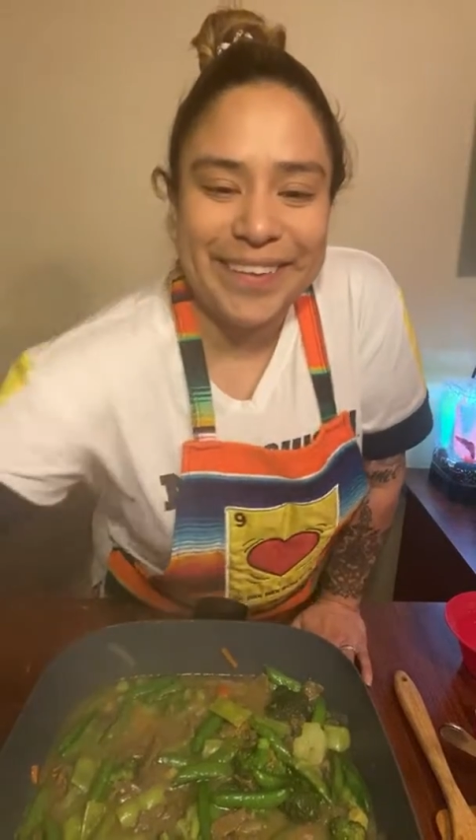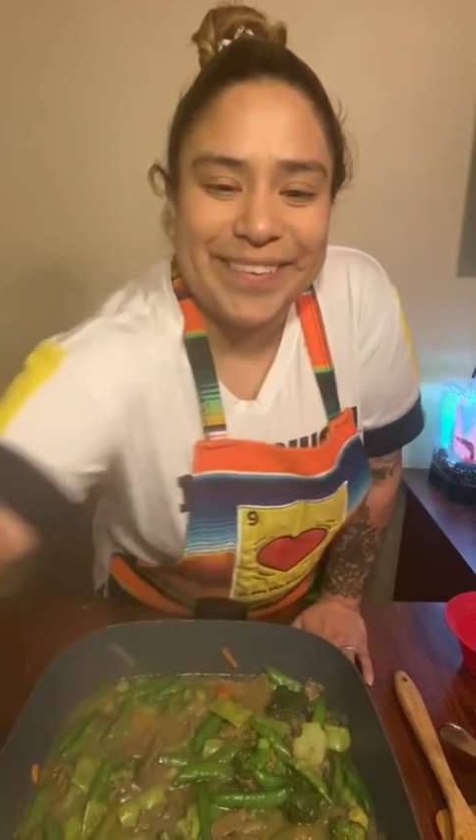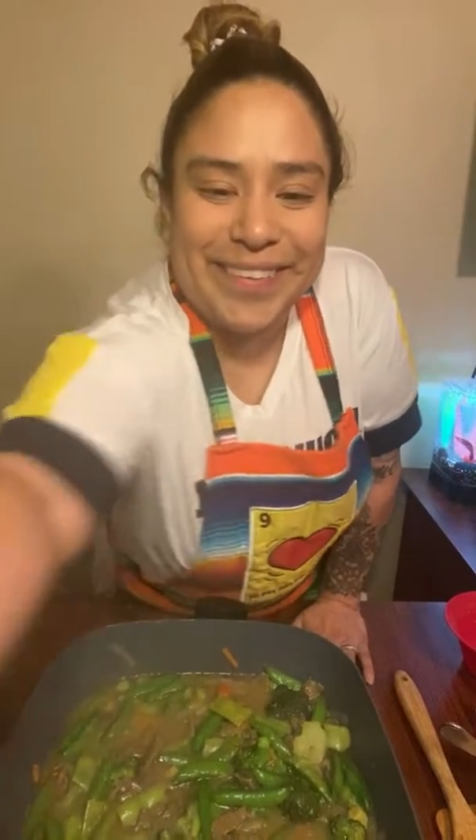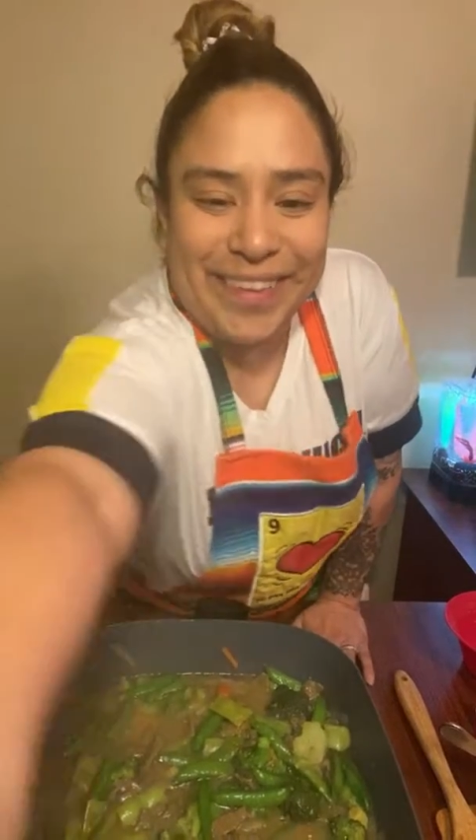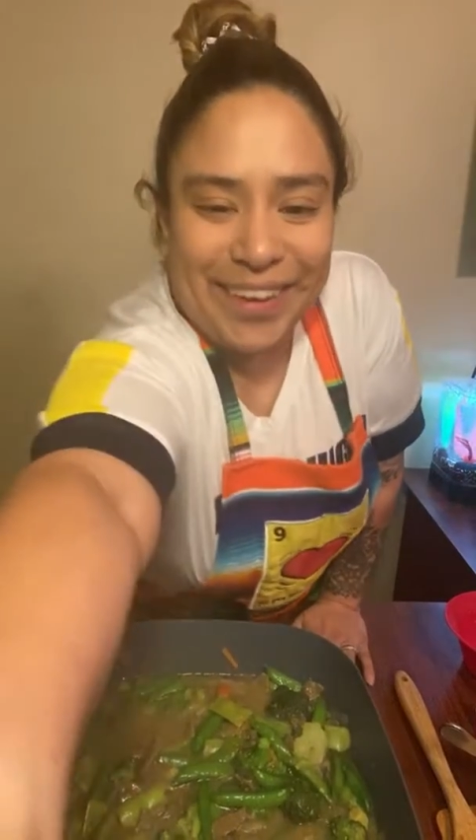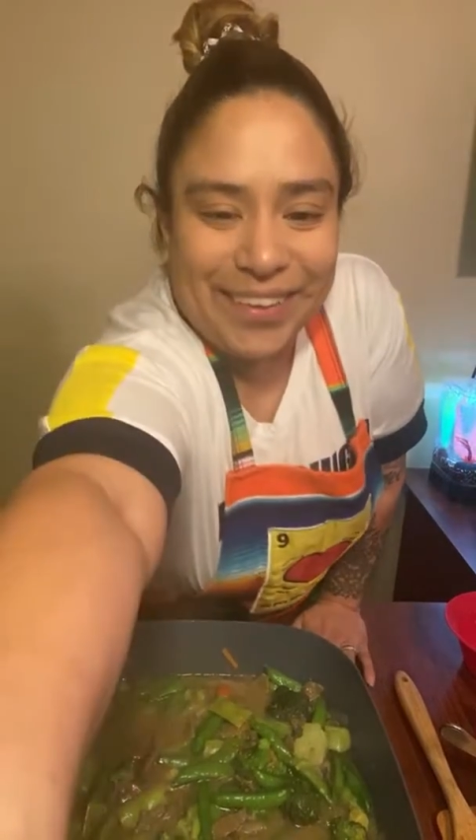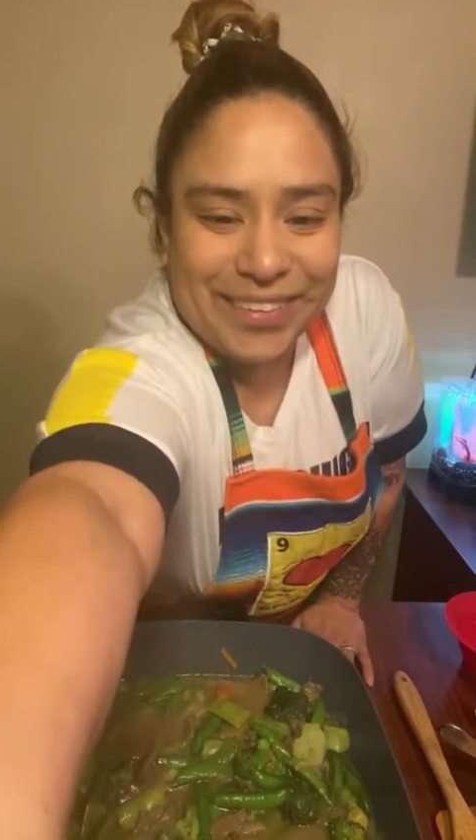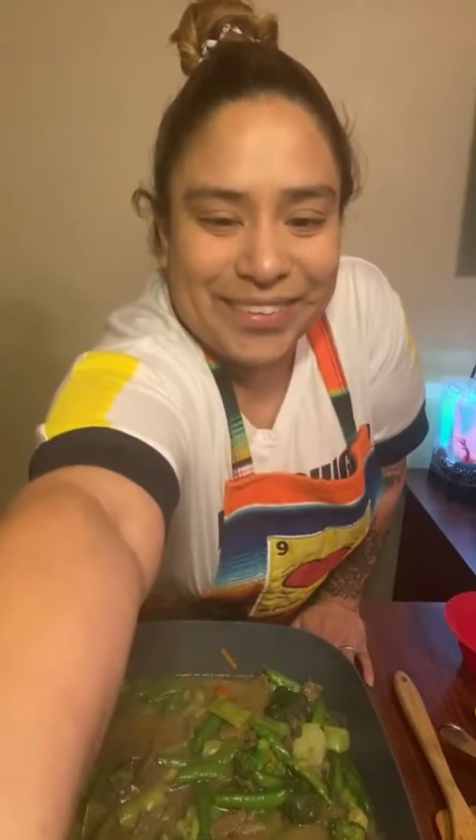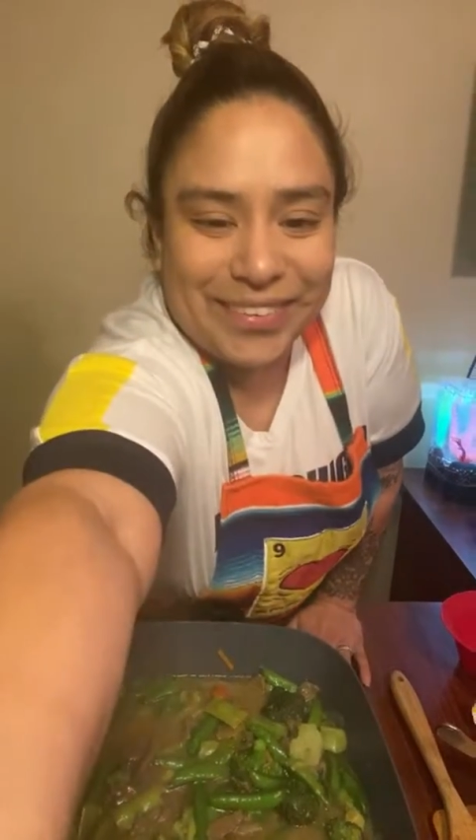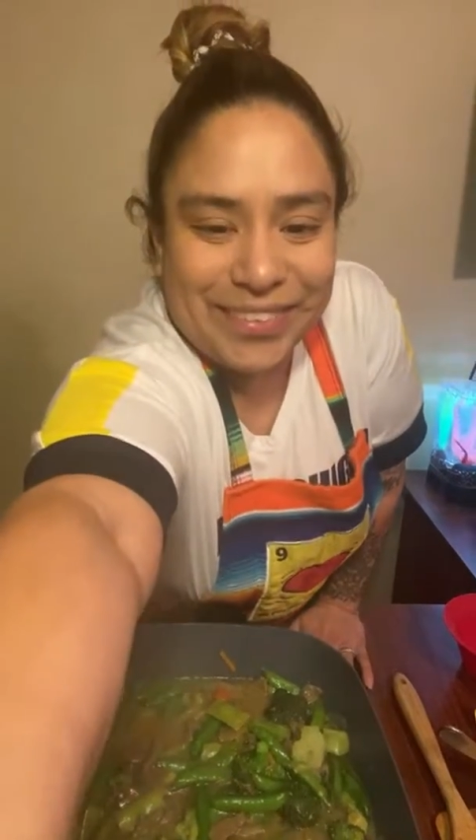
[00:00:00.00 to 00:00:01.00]
See y'all
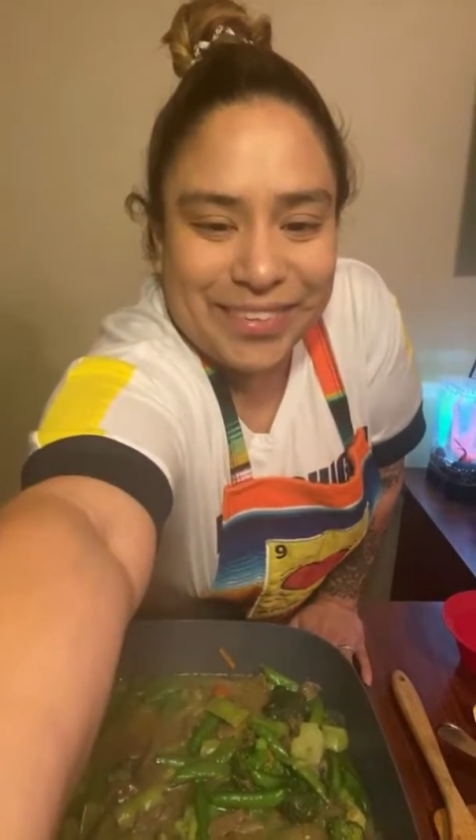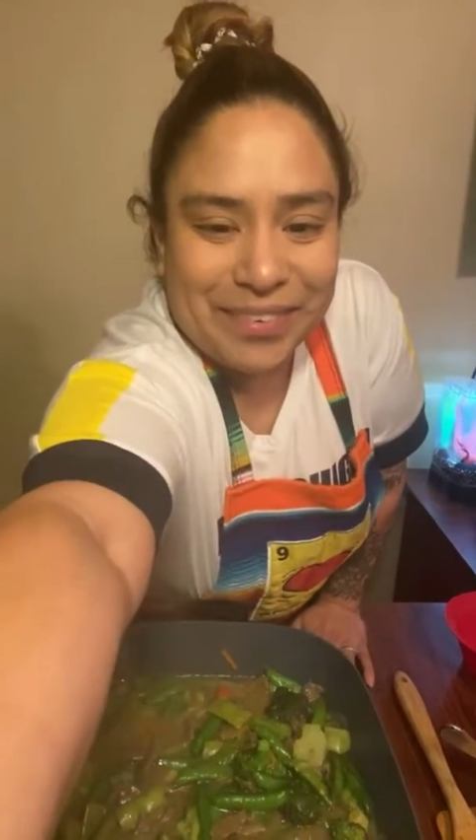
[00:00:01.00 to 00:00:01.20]
soon.